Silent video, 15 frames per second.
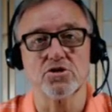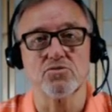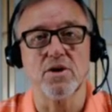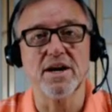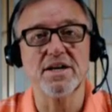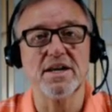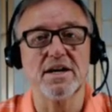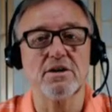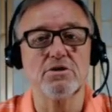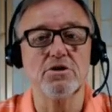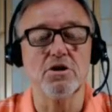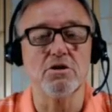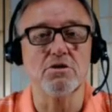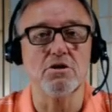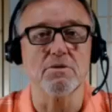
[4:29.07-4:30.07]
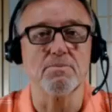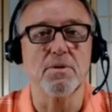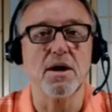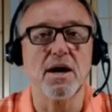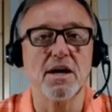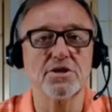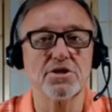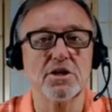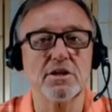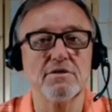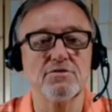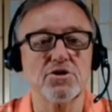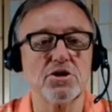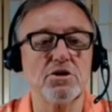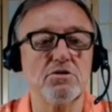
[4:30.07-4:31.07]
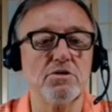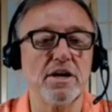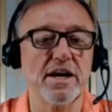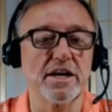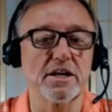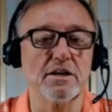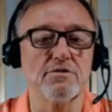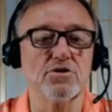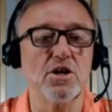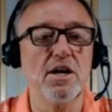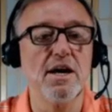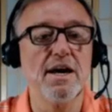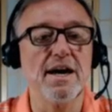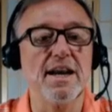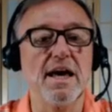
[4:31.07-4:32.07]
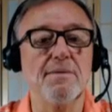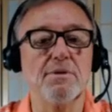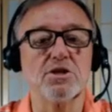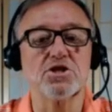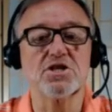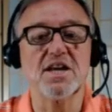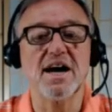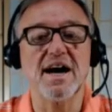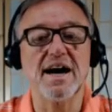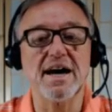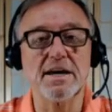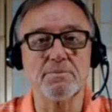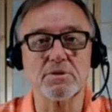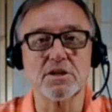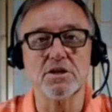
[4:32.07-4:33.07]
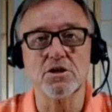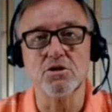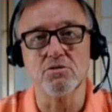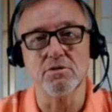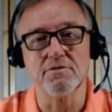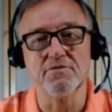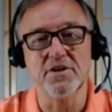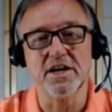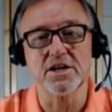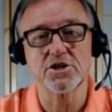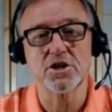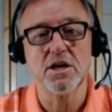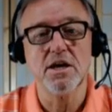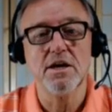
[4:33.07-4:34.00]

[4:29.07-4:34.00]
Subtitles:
Write down your positives and your negatives, and how much time can you invest.